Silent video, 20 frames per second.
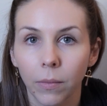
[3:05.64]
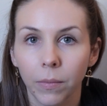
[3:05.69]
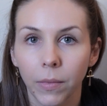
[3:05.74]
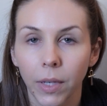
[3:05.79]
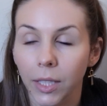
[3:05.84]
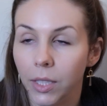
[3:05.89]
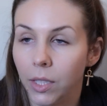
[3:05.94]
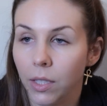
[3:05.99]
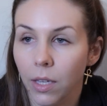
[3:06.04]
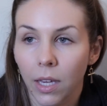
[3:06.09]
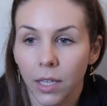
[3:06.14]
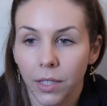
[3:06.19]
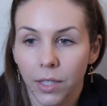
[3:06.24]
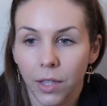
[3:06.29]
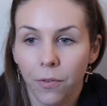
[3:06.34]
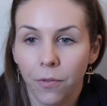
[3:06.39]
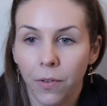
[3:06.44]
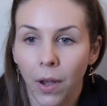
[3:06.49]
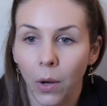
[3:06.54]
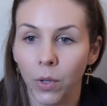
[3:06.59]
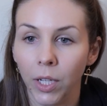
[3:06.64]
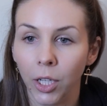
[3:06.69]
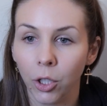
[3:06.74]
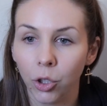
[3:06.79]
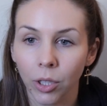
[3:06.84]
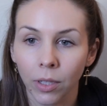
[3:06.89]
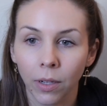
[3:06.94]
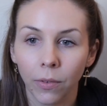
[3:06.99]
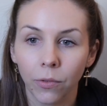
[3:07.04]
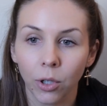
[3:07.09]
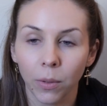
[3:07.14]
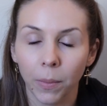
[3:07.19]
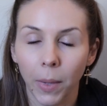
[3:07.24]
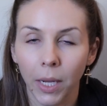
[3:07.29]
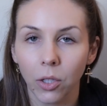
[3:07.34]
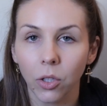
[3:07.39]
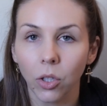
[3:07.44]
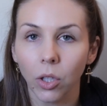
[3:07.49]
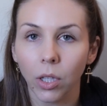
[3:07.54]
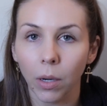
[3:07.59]
It's the foundation of your
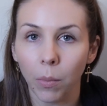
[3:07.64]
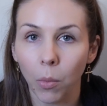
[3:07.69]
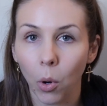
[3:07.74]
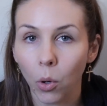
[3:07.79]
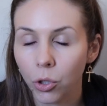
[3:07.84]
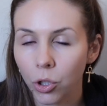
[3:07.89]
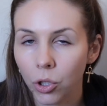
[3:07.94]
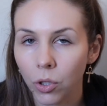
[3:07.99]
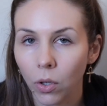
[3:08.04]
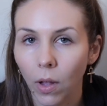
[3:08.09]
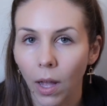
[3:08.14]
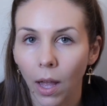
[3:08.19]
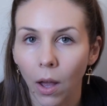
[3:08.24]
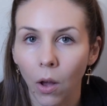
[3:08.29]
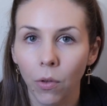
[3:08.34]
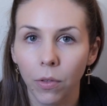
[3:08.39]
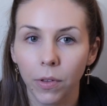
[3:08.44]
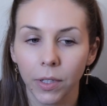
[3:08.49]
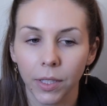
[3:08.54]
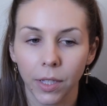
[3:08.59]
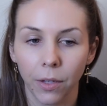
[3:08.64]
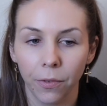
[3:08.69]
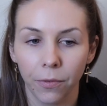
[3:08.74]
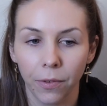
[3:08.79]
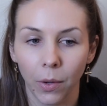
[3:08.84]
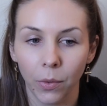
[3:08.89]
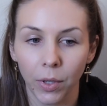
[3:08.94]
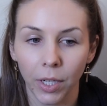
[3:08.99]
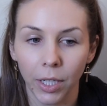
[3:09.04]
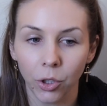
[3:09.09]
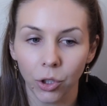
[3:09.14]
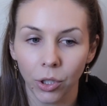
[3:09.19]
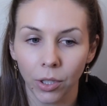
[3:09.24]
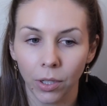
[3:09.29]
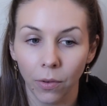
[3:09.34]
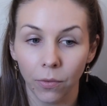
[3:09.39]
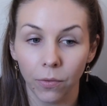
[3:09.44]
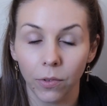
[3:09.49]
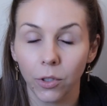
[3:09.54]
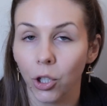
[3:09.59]
mental and emotional health. It's the
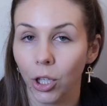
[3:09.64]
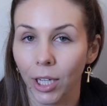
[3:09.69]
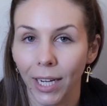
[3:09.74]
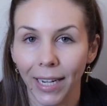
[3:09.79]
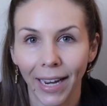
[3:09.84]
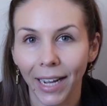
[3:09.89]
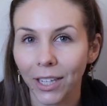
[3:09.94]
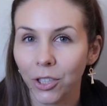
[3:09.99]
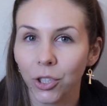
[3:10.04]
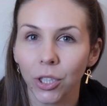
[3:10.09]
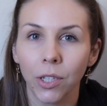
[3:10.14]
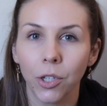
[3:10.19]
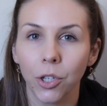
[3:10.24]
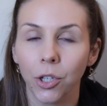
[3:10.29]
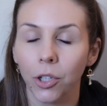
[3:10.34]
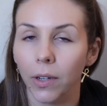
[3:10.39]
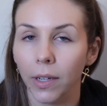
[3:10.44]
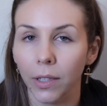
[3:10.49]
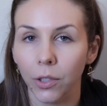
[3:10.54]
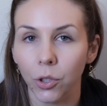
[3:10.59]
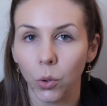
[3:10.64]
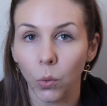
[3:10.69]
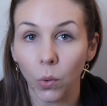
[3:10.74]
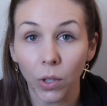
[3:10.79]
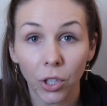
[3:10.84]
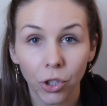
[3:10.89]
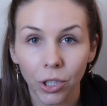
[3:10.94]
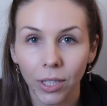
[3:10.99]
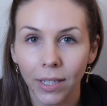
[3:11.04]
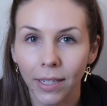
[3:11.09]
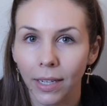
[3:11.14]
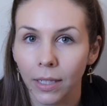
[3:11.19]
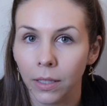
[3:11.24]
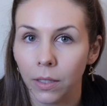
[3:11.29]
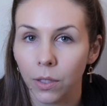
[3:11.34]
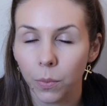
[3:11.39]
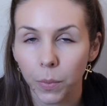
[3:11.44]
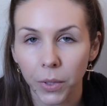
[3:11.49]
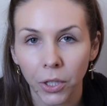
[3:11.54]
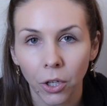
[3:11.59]
foundation of your connection to your intuition and
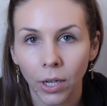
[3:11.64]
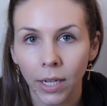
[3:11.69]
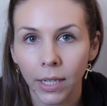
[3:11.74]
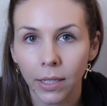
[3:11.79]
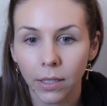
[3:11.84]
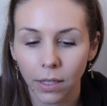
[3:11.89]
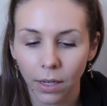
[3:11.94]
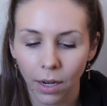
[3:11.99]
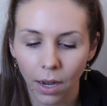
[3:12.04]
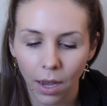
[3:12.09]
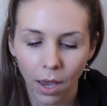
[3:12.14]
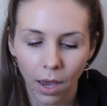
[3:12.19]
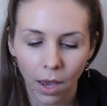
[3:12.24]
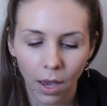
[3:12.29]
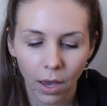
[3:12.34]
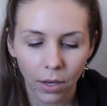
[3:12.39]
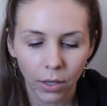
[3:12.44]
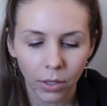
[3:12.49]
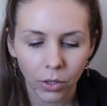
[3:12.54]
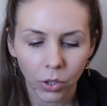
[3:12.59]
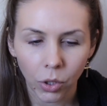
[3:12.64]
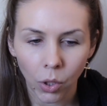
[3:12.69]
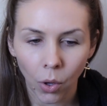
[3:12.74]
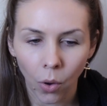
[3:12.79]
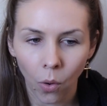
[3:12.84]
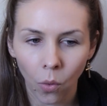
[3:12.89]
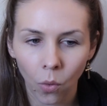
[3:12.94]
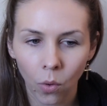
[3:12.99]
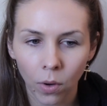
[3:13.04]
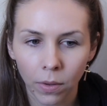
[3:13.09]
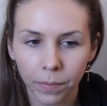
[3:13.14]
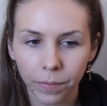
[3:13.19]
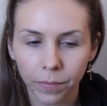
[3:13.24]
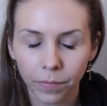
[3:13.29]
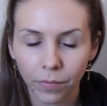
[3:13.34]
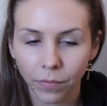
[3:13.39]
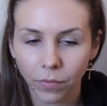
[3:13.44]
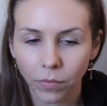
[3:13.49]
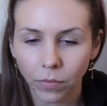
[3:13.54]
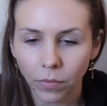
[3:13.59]
spirit. So
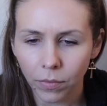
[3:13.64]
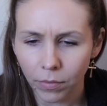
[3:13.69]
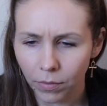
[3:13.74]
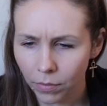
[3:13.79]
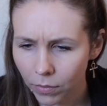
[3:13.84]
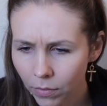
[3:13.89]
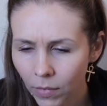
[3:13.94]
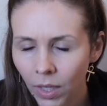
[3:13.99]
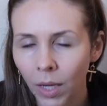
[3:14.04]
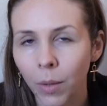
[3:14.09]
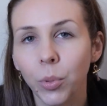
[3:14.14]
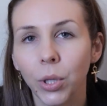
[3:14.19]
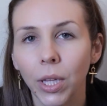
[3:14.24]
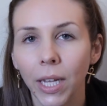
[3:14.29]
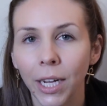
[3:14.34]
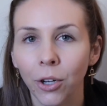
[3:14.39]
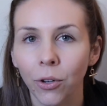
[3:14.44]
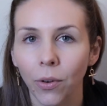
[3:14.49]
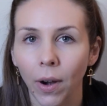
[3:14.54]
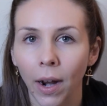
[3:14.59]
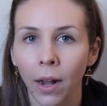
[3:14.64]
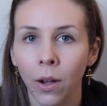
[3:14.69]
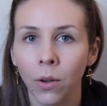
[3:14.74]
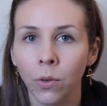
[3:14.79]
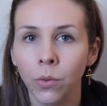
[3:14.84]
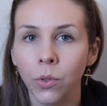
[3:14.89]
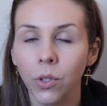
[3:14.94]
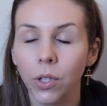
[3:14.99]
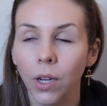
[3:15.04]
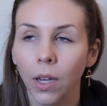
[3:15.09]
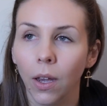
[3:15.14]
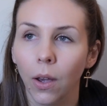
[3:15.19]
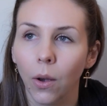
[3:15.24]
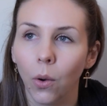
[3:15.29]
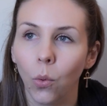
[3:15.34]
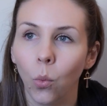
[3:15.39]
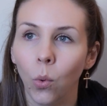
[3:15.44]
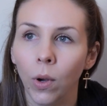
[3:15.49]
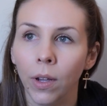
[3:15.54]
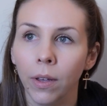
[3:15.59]
play around
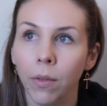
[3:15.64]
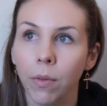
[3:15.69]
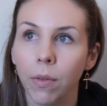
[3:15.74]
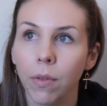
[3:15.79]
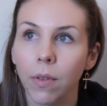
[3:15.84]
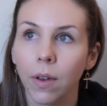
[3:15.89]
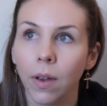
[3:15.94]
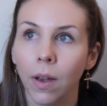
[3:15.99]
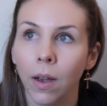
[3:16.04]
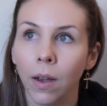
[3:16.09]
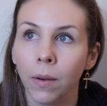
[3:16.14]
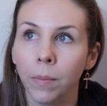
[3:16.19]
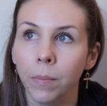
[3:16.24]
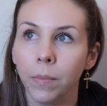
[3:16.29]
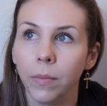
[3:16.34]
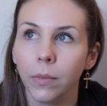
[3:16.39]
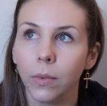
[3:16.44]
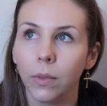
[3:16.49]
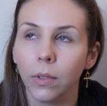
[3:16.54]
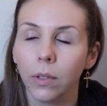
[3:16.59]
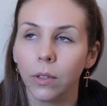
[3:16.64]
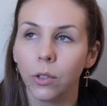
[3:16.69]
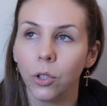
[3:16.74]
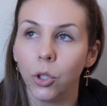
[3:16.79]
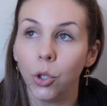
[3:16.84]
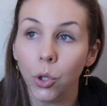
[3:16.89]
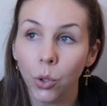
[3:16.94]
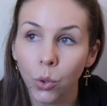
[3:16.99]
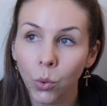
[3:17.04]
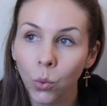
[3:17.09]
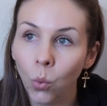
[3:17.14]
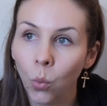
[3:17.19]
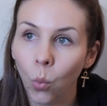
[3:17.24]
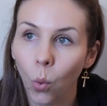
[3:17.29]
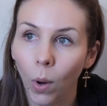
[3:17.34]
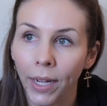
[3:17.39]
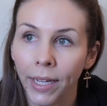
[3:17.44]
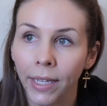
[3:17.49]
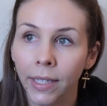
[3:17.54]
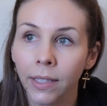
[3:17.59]
with new
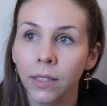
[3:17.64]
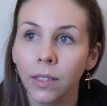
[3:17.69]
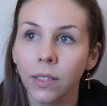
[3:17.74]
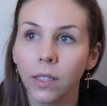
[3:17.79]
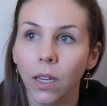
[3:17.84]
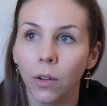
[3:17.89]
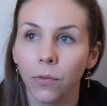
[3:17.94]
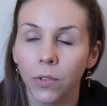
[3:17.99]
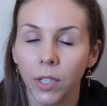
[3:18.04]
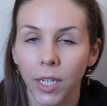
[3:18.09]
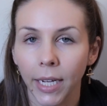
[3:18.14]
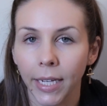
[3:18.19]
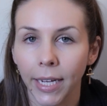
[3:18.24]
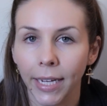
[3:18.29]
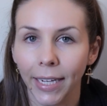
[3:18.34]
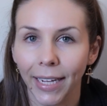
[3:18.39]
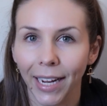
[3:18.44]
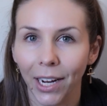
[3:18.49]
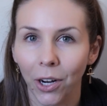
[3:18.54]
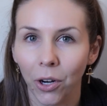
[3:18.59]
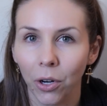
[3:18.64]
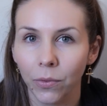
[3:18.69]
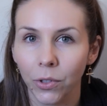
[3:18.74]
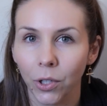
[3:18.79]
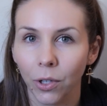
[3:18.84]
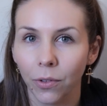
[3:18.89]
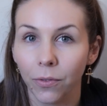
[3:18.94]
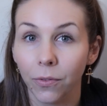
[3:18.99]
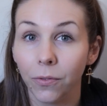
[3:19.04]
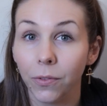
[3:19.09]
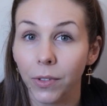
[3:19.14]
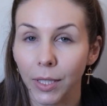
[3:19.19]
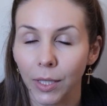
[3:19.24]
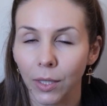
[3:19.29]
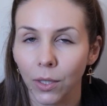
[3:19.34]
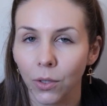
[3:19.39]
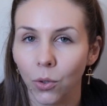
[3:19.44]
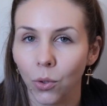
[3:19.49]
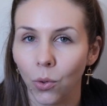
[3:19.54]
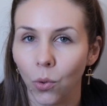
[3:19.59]
ways of taking care of your
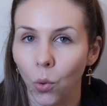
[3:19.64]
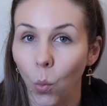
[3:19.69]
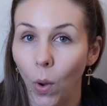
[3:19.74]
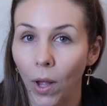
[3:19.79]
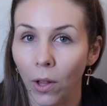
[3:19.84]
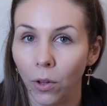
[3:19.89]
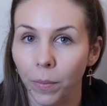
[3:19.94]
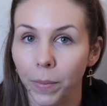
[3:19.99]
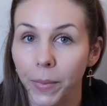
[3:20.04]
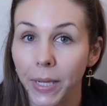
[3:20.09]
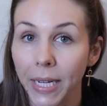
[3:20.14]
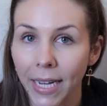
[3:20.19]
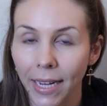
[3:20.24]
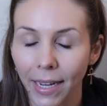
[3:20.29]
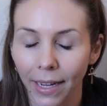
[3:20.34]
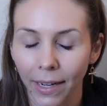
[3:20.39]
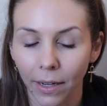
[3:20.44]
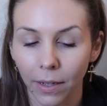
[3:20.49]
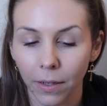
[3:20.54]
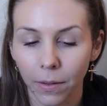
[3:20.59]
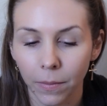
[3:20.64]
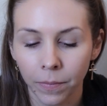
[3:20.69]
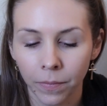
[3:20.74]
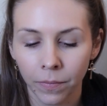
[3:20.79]
physical well-being.